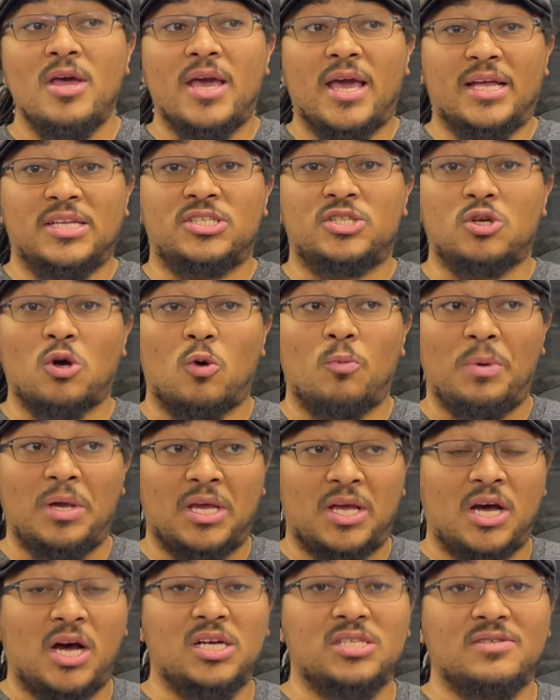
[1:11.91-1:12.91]
And so
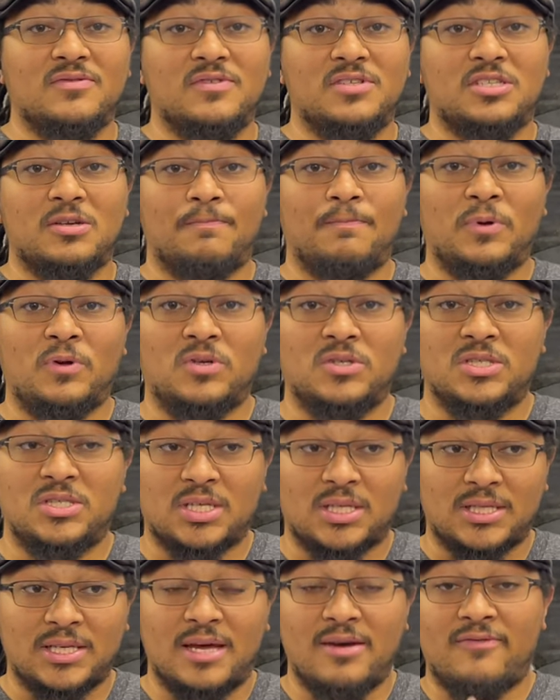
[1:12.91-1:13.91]
because of this ability
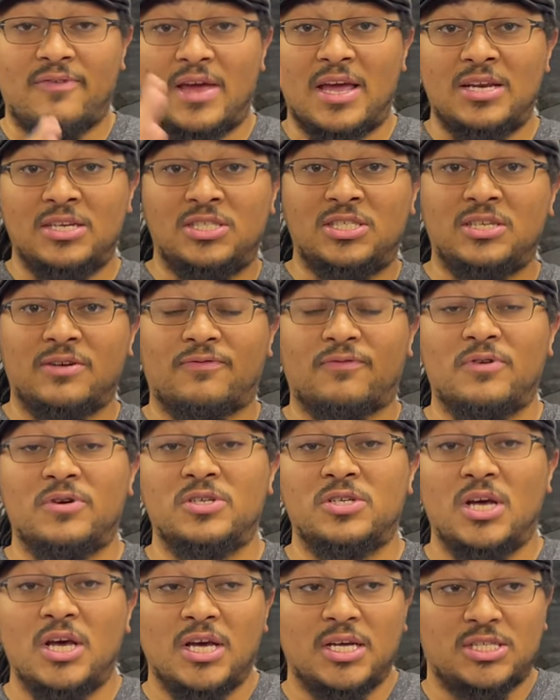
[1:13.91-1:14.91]
to live in
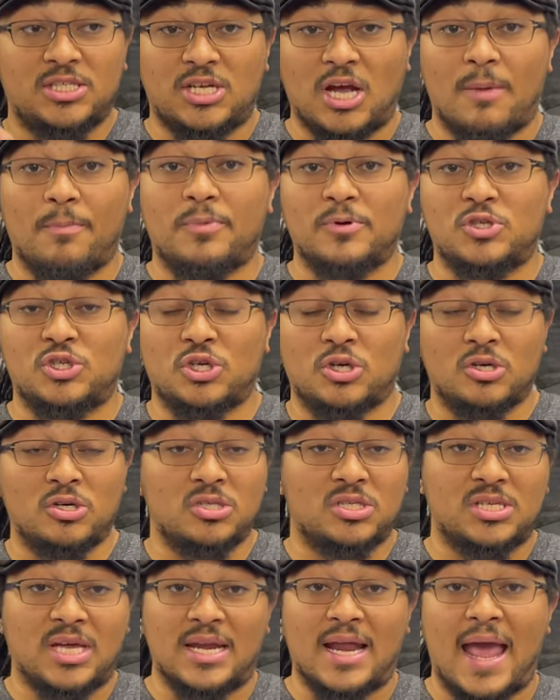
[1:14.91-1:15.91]
different
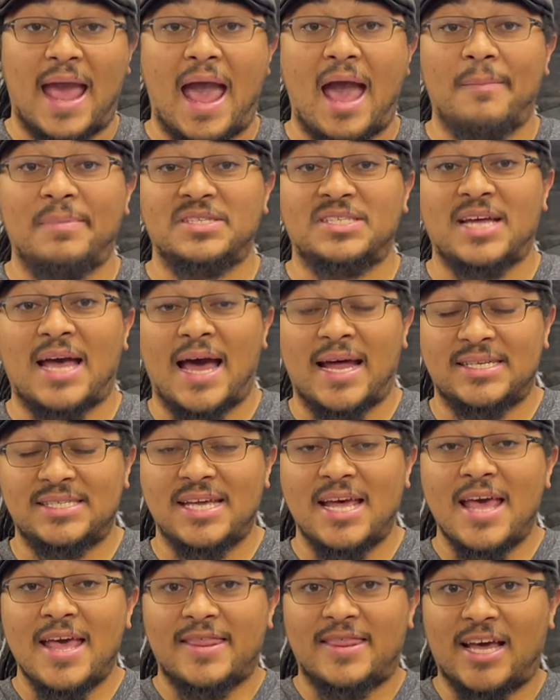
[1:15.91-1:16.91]
temperatures and habitats,
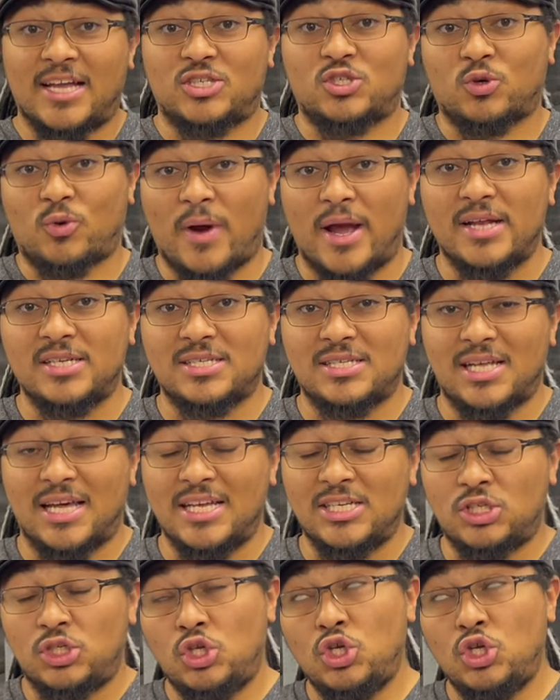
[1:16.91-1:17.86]
that translates